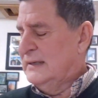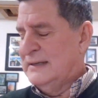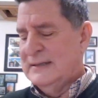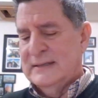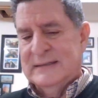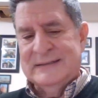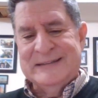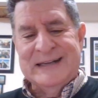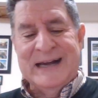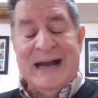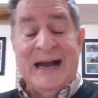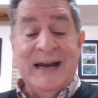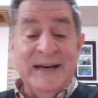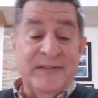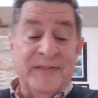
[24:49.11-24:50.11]

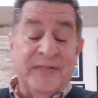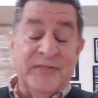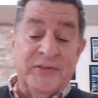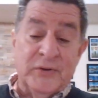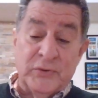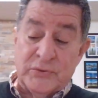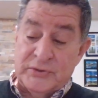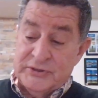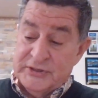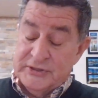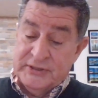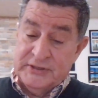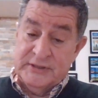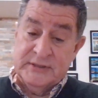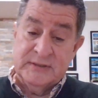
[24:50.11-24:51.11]
I
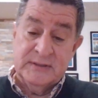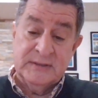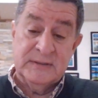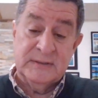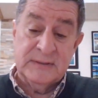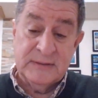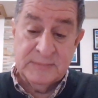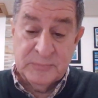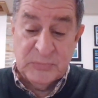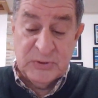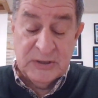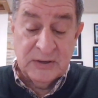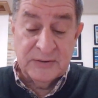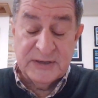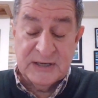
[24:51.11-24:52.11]
thirst,
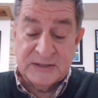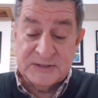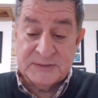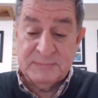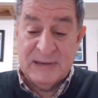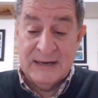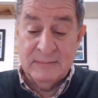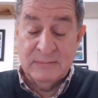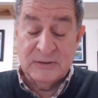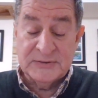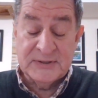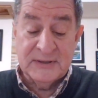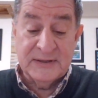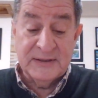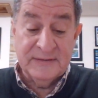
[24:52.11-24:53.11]
be our next Bible
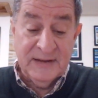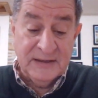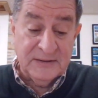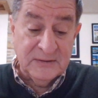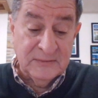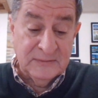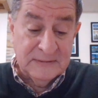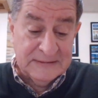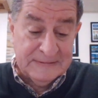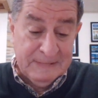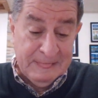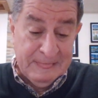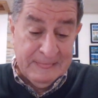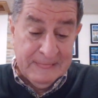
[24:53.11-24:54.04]
study. Thank you.